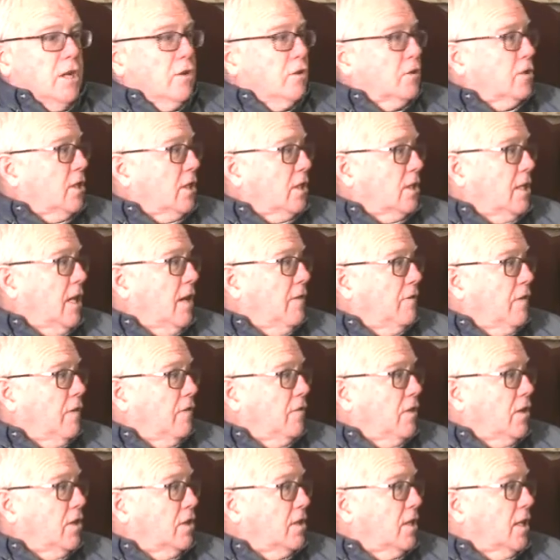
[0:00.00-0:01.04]
year
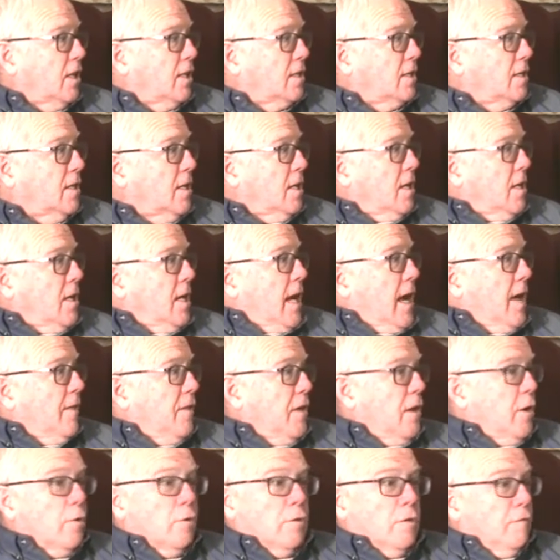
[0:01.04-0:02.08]
1656, at
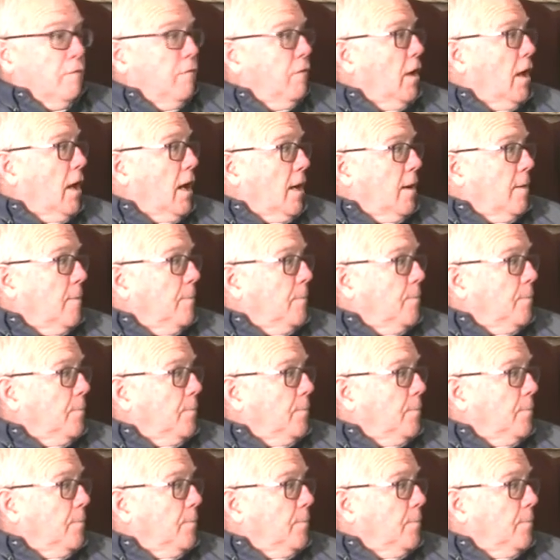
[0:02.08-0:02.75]
the year of the flood.